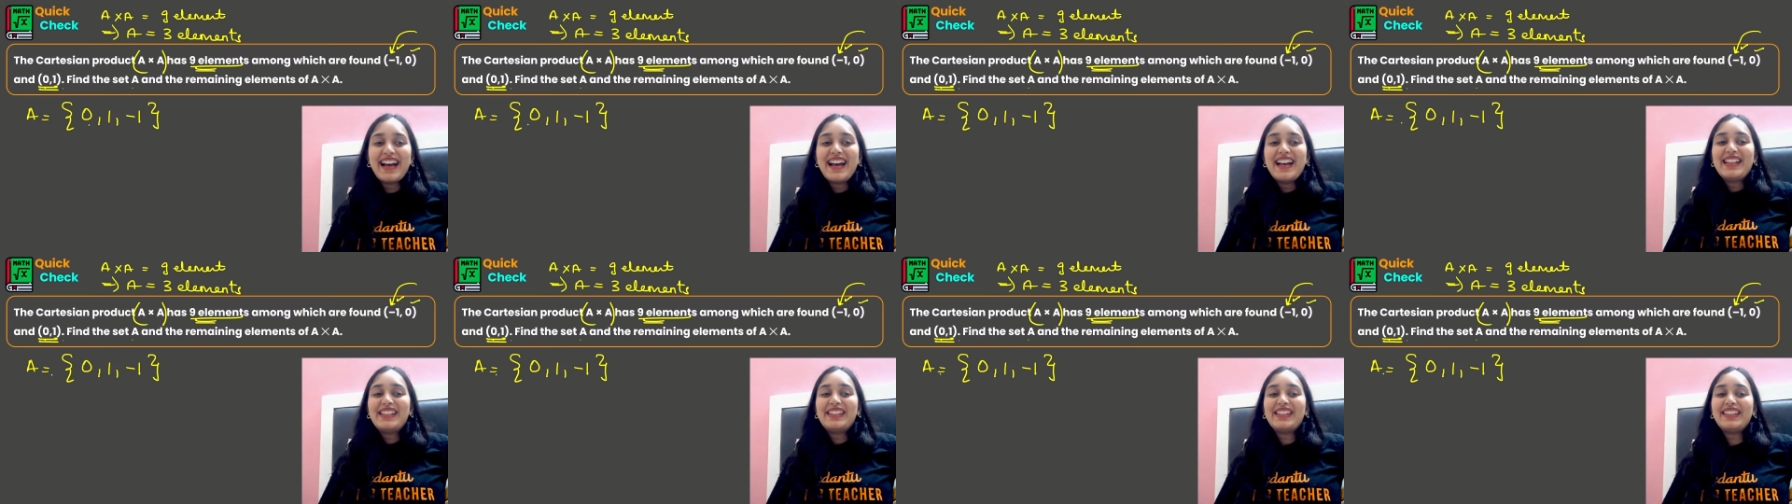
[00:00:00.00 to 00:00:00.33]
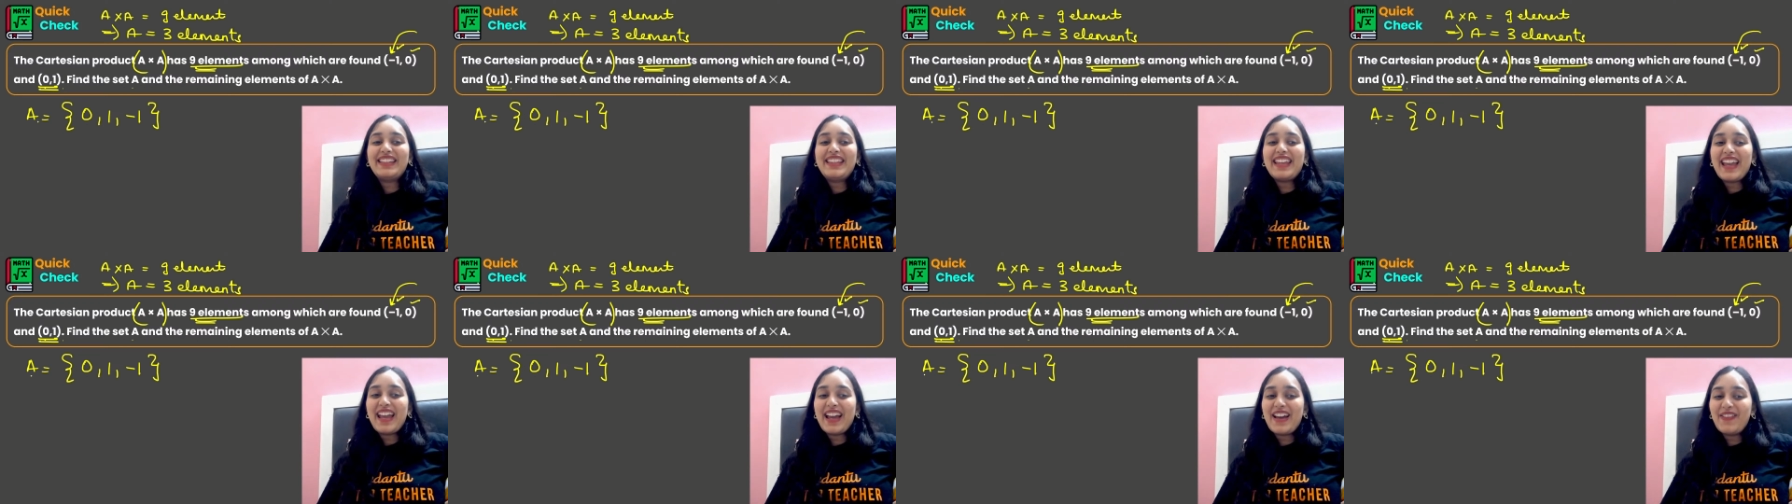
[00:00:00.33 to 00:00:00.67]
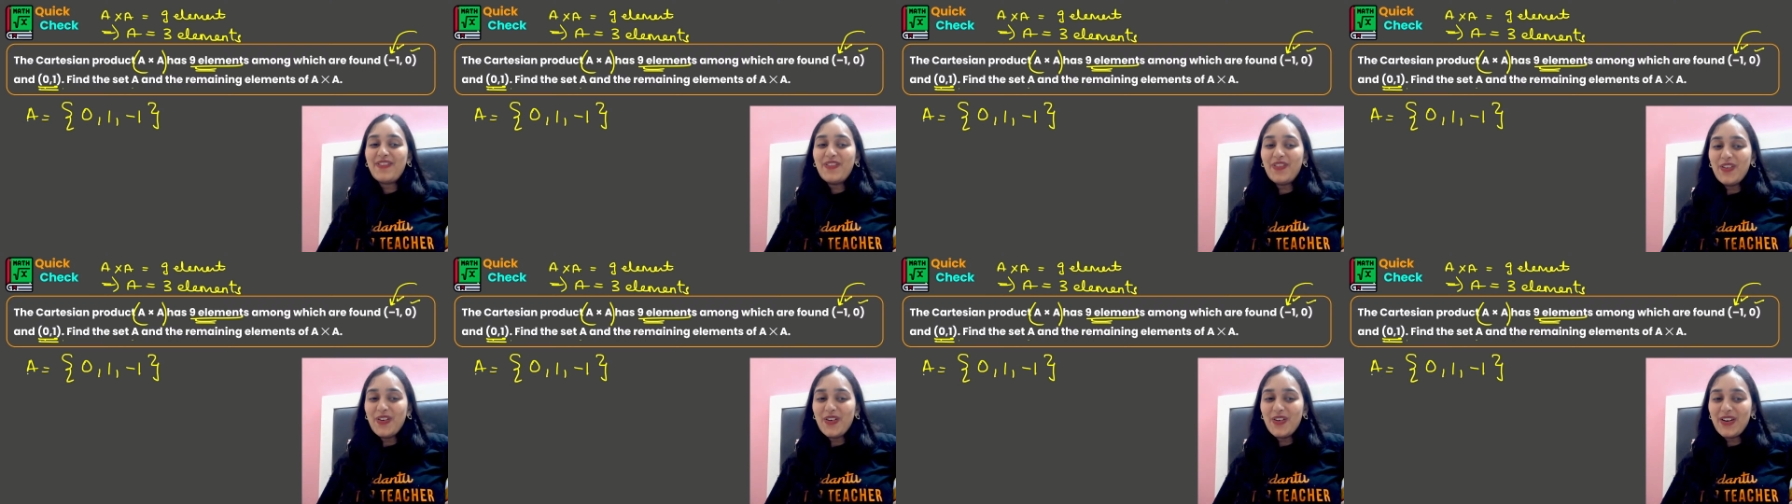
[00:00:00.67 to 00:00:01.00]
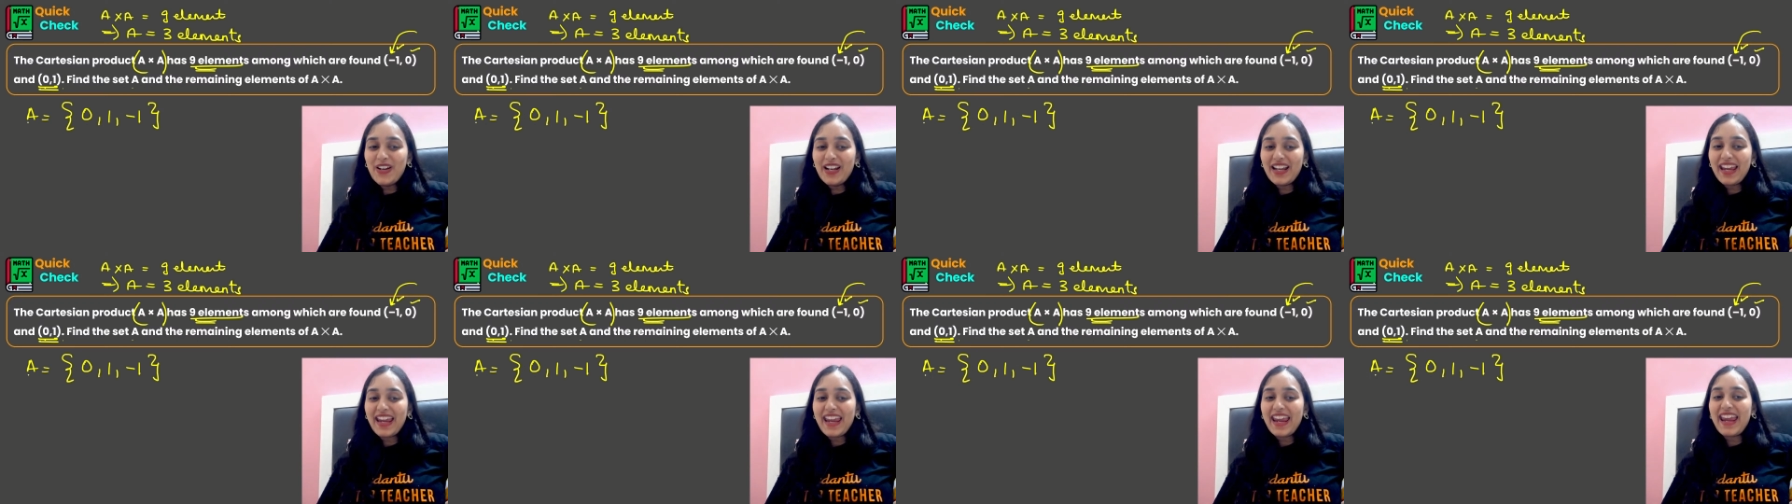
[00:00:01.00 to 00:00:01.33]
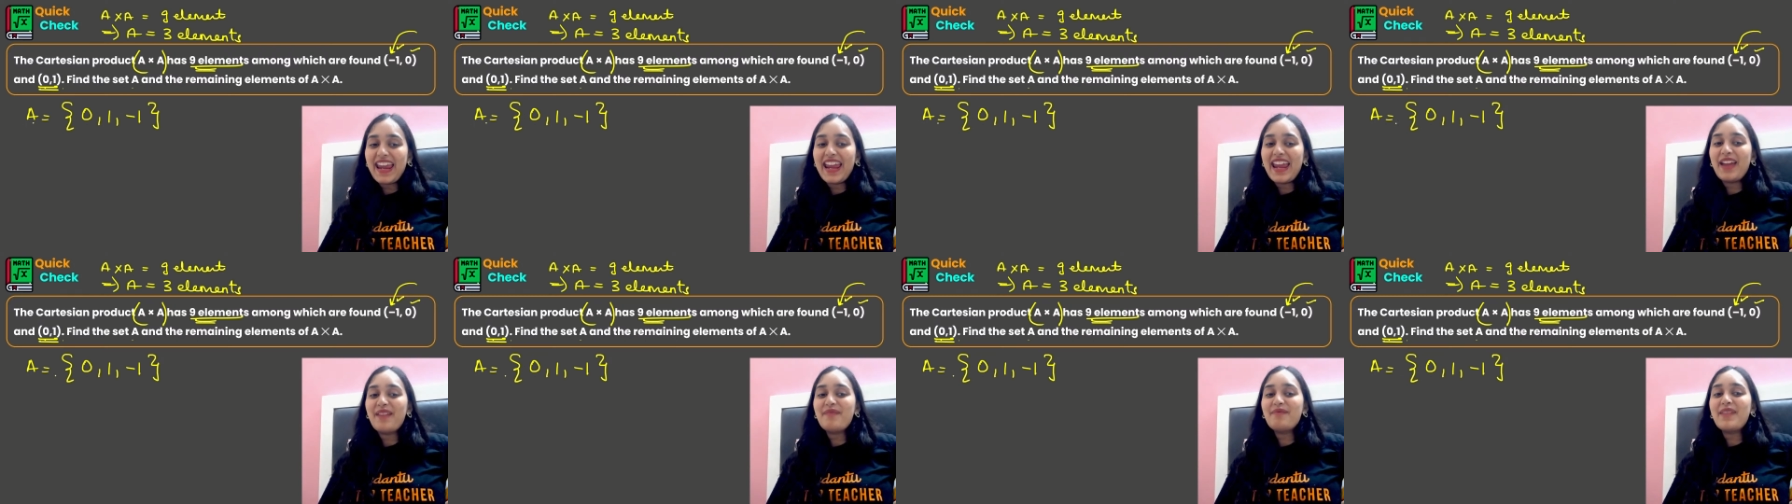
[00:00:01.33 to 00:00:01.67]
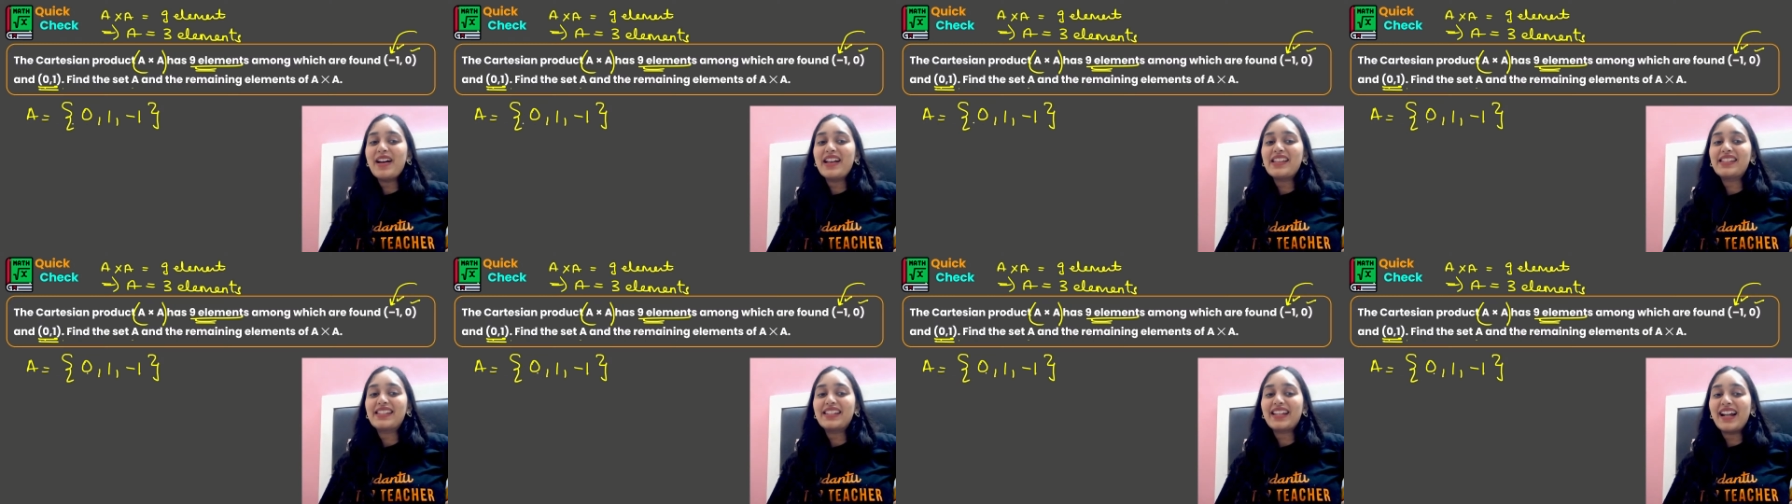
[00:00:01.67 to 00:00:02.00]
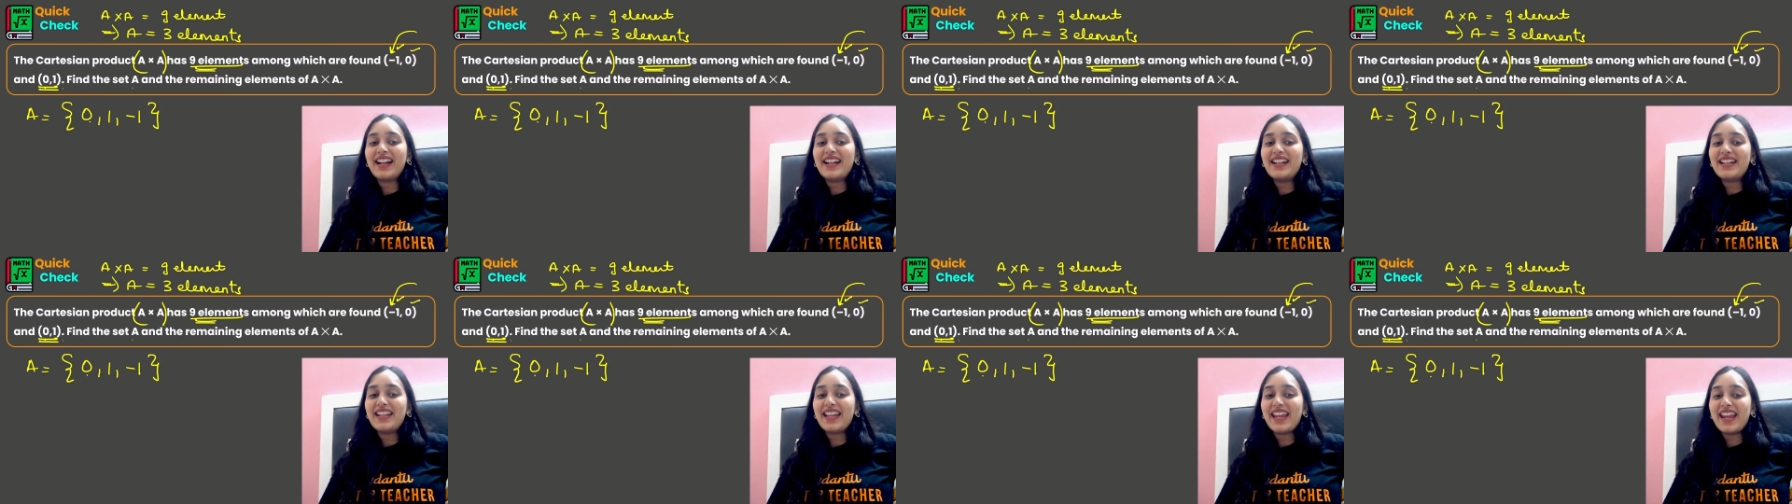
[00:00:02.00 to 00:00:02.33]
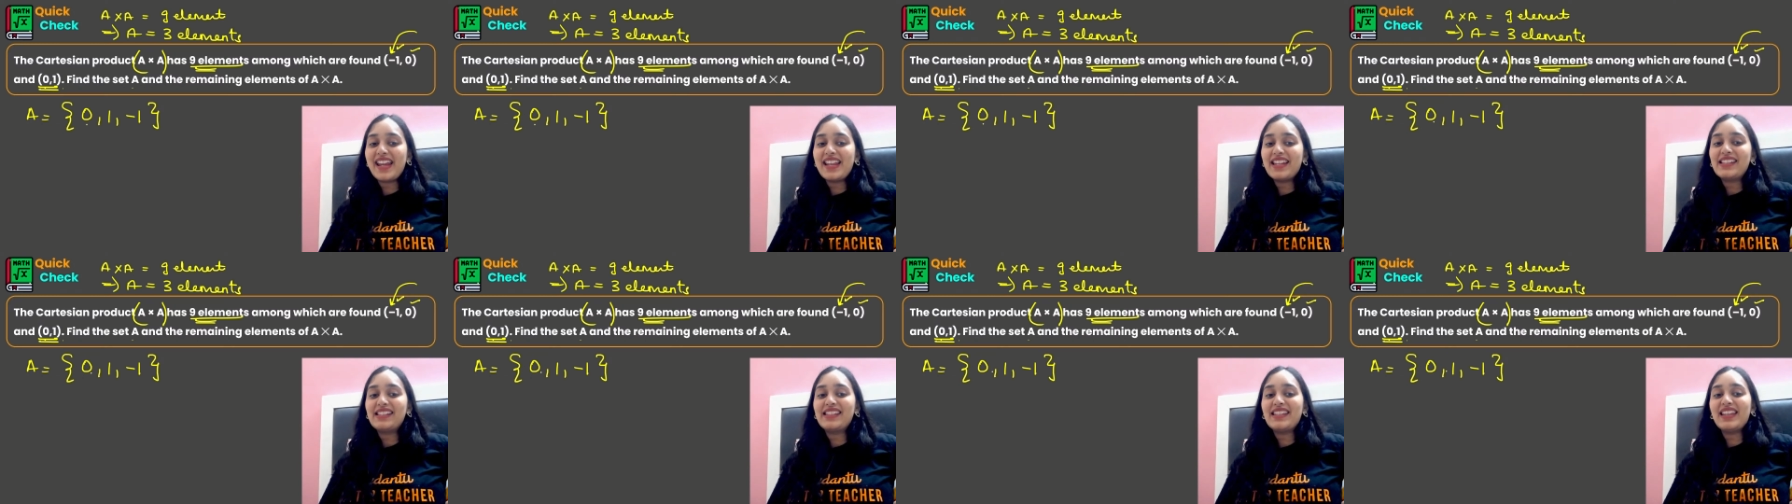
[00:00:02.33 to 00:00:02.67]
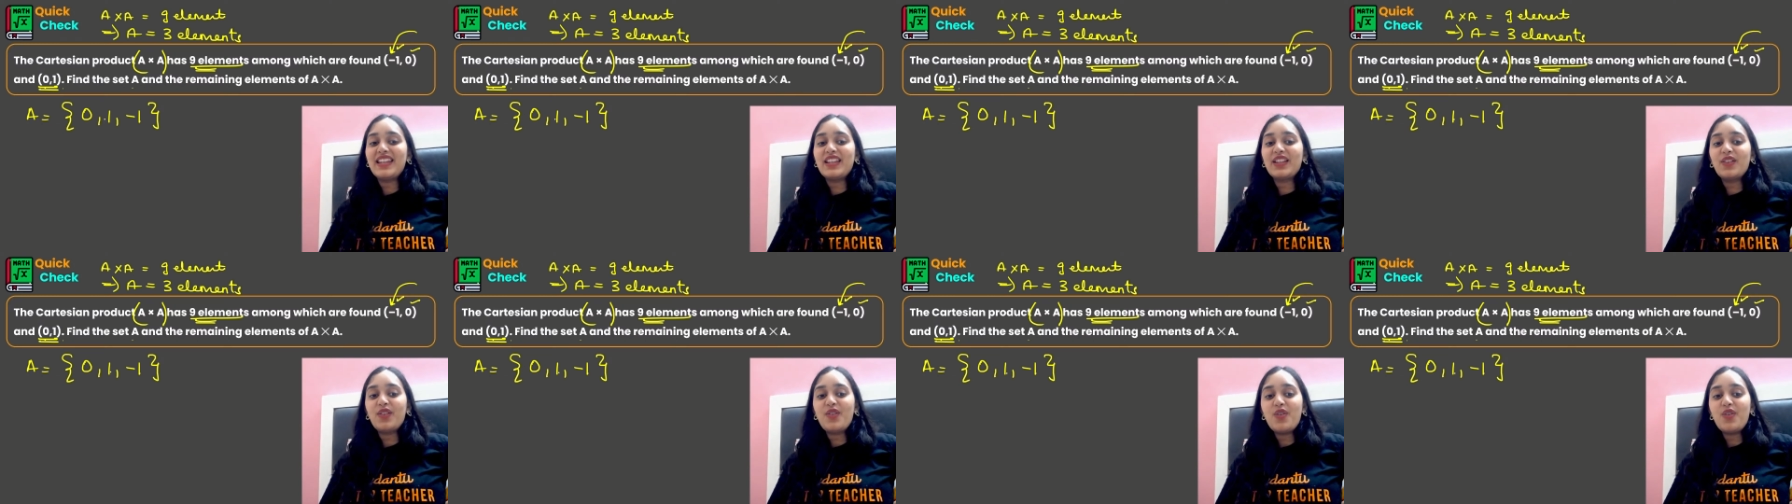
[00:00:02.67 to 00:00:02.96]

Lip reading: So, therefore, A must contain 0,